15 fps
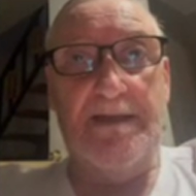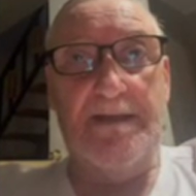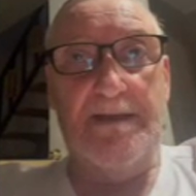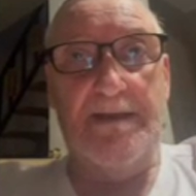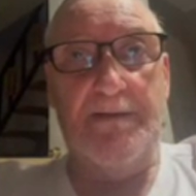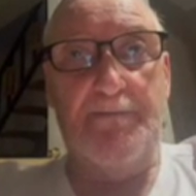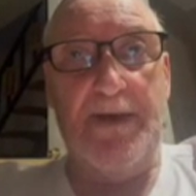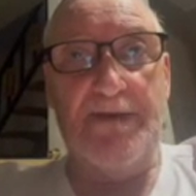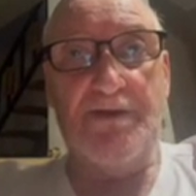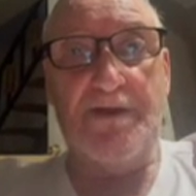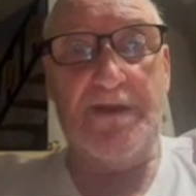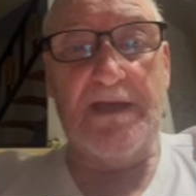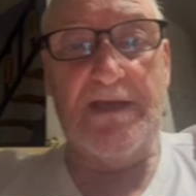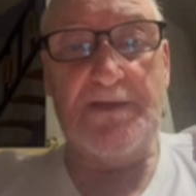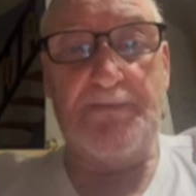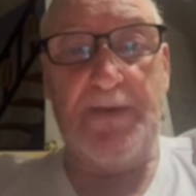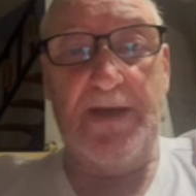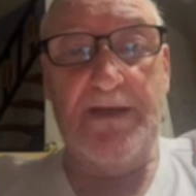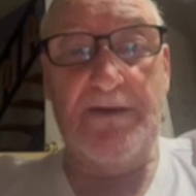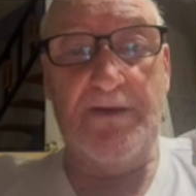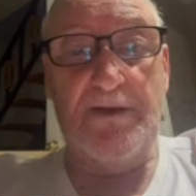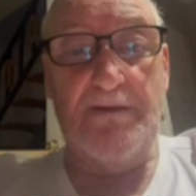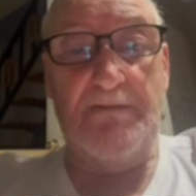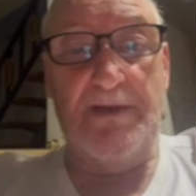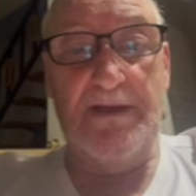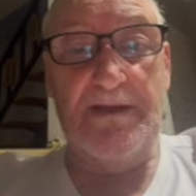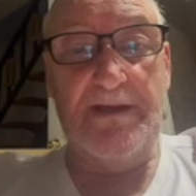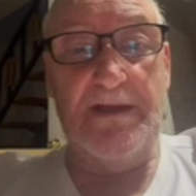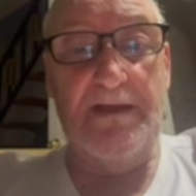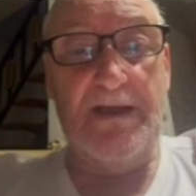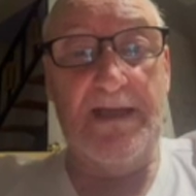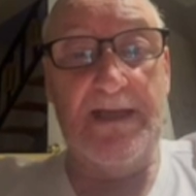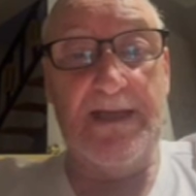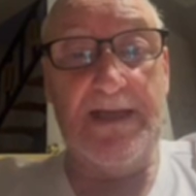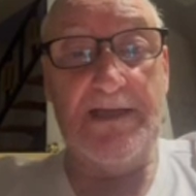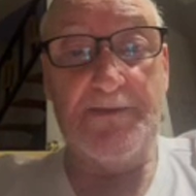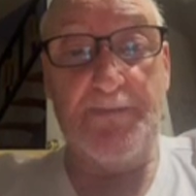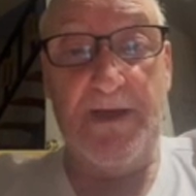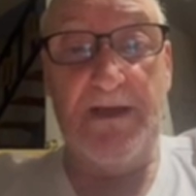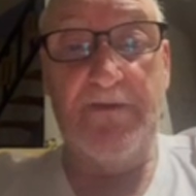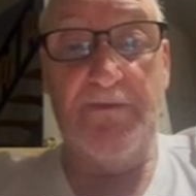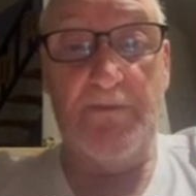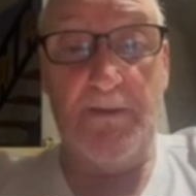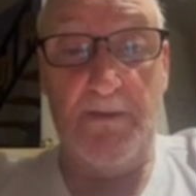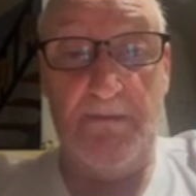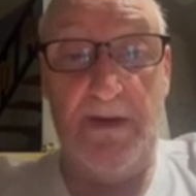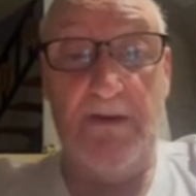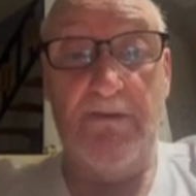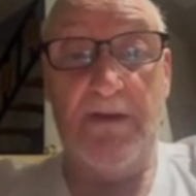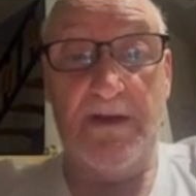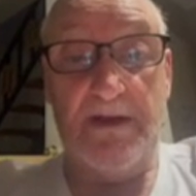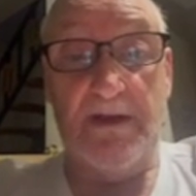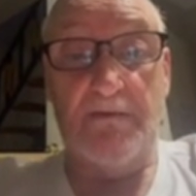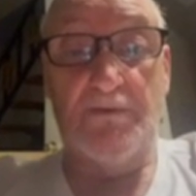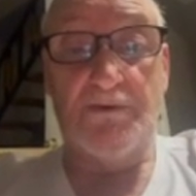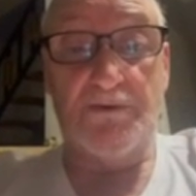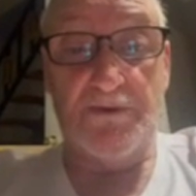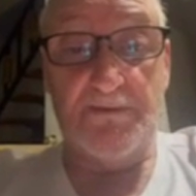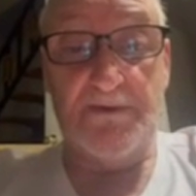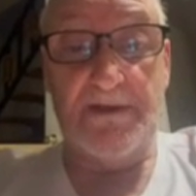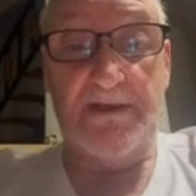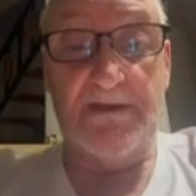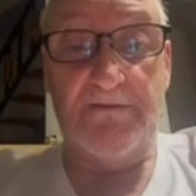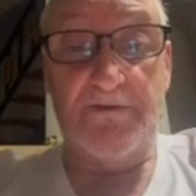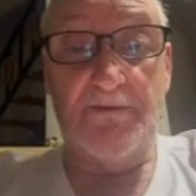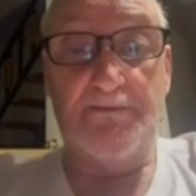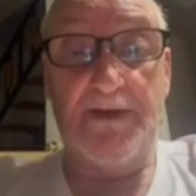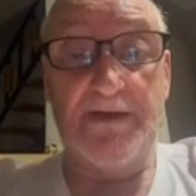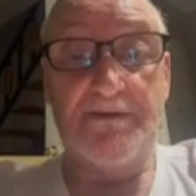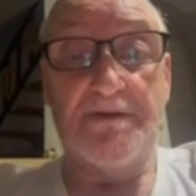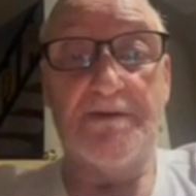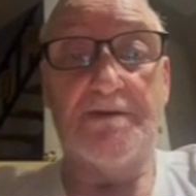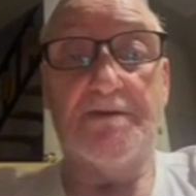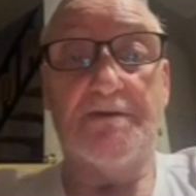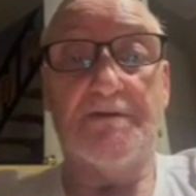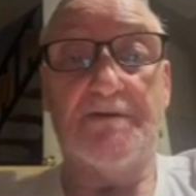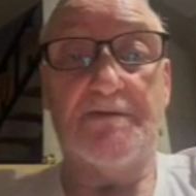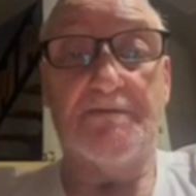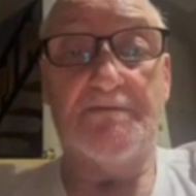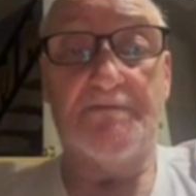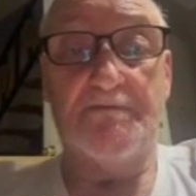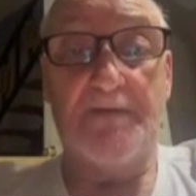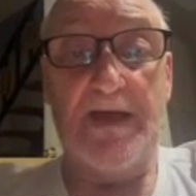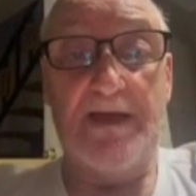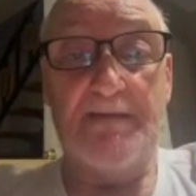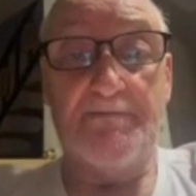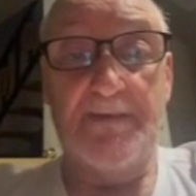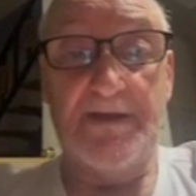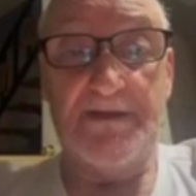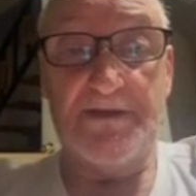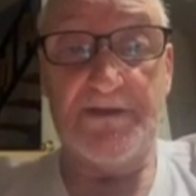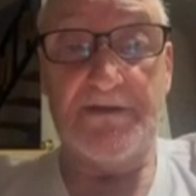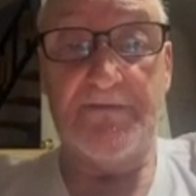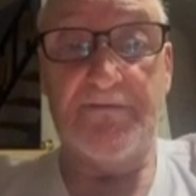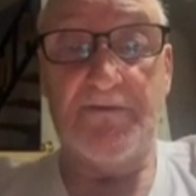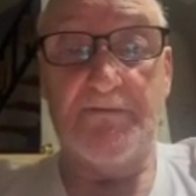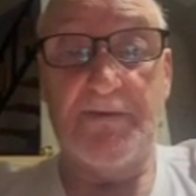the pension gets paid on a Monday, and it gets paid from America, would you believe? Your pensions are administered from